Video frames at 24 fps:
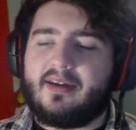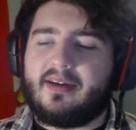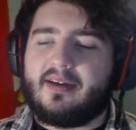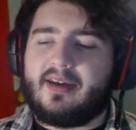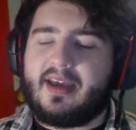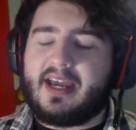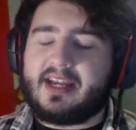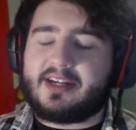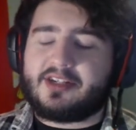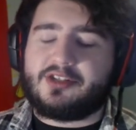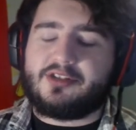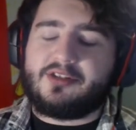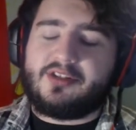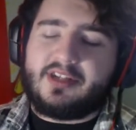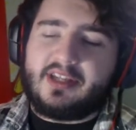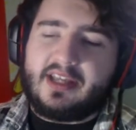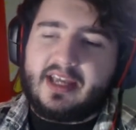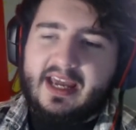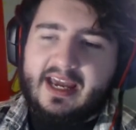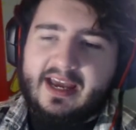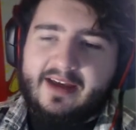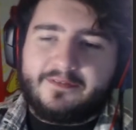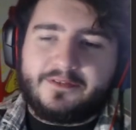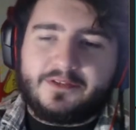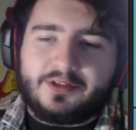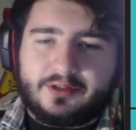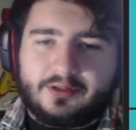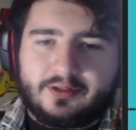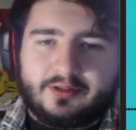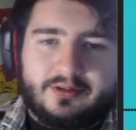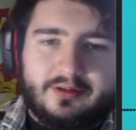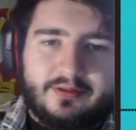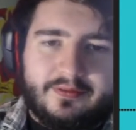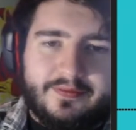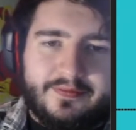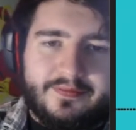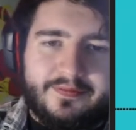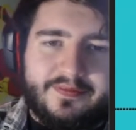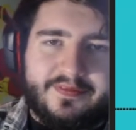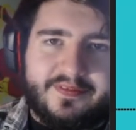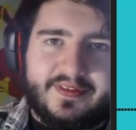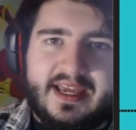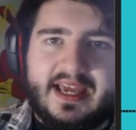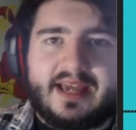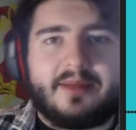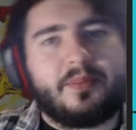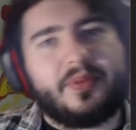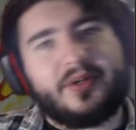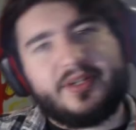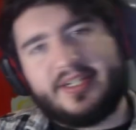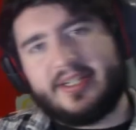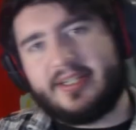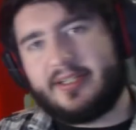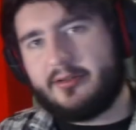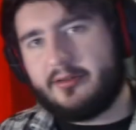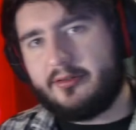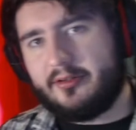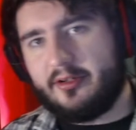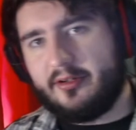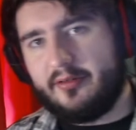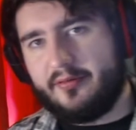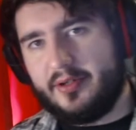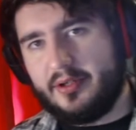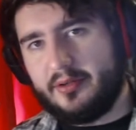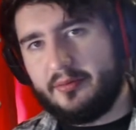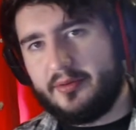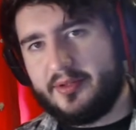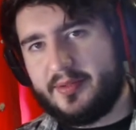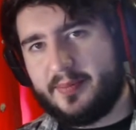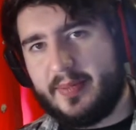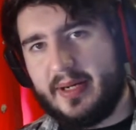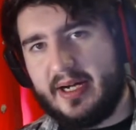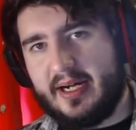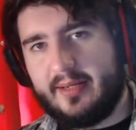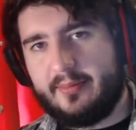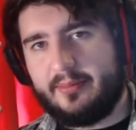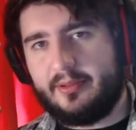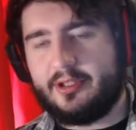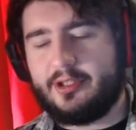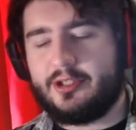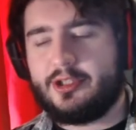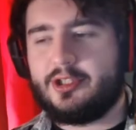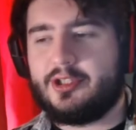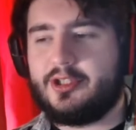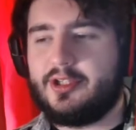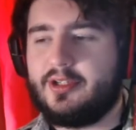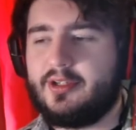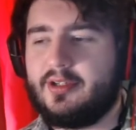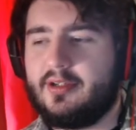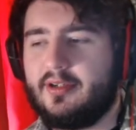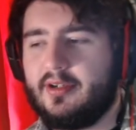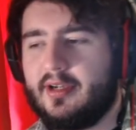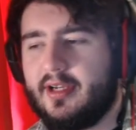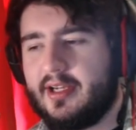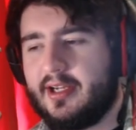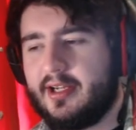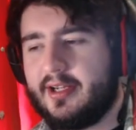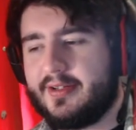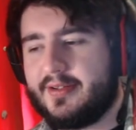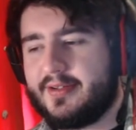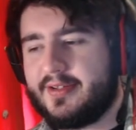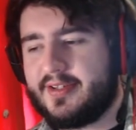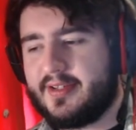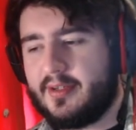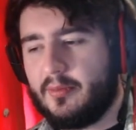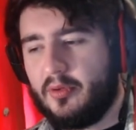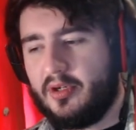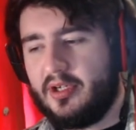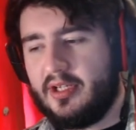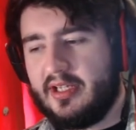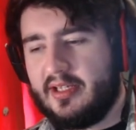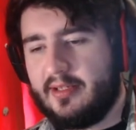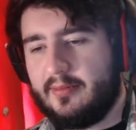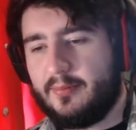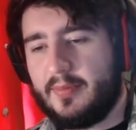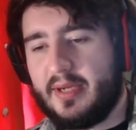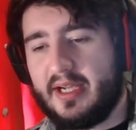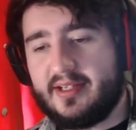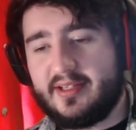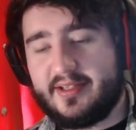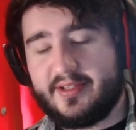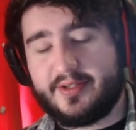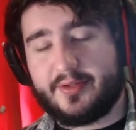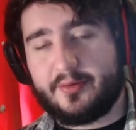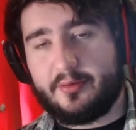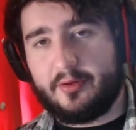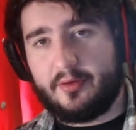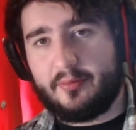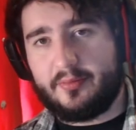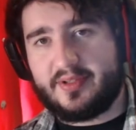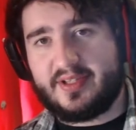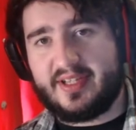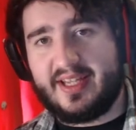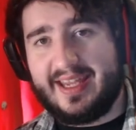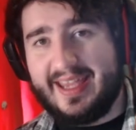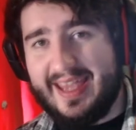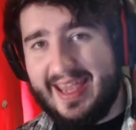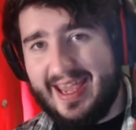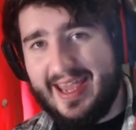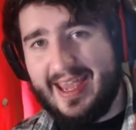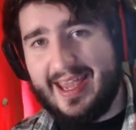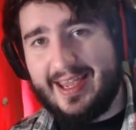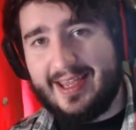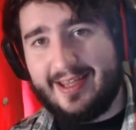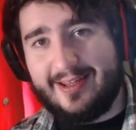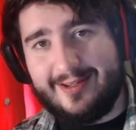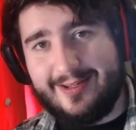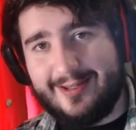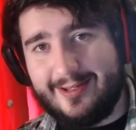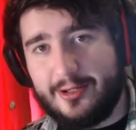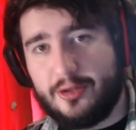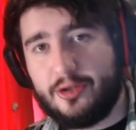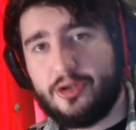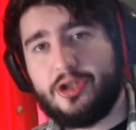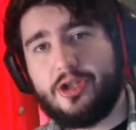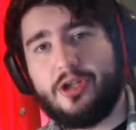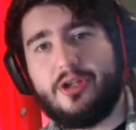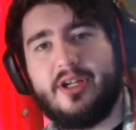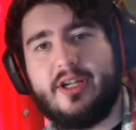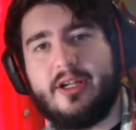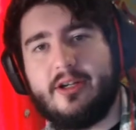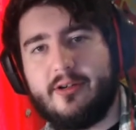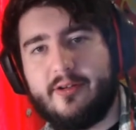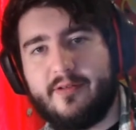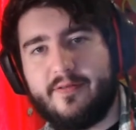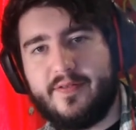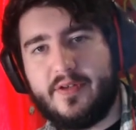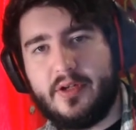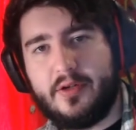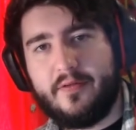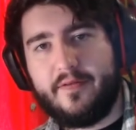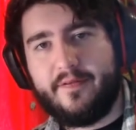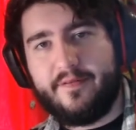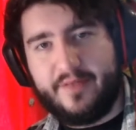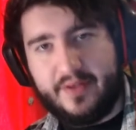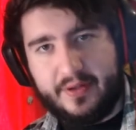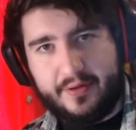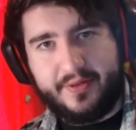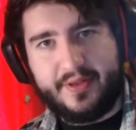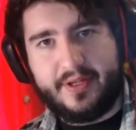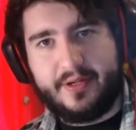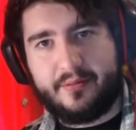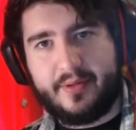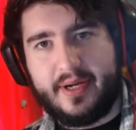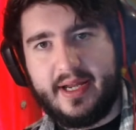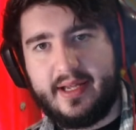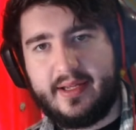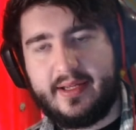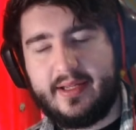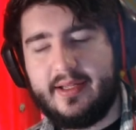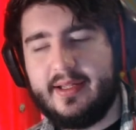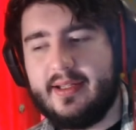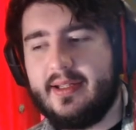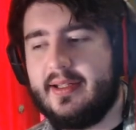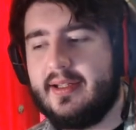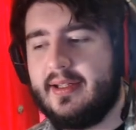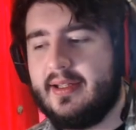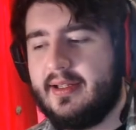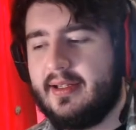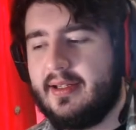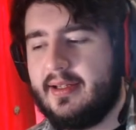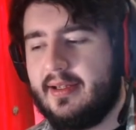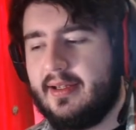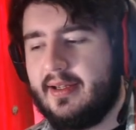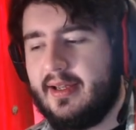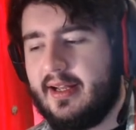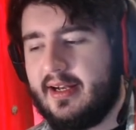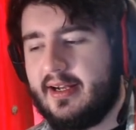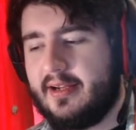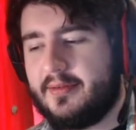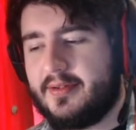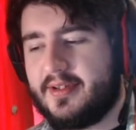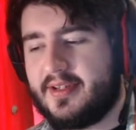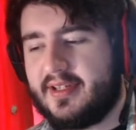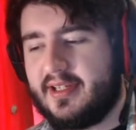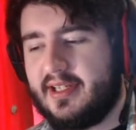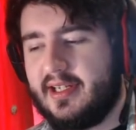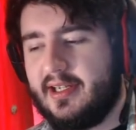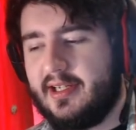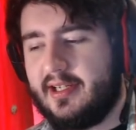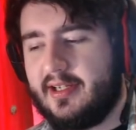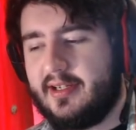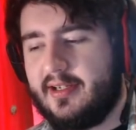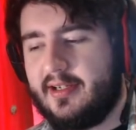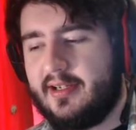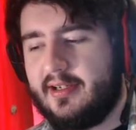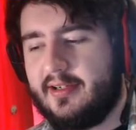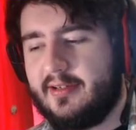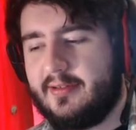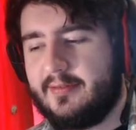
actually, after that particular interview was published, someone in my Discord was like, "Hey, you should interview Filthy Rake," and I was like,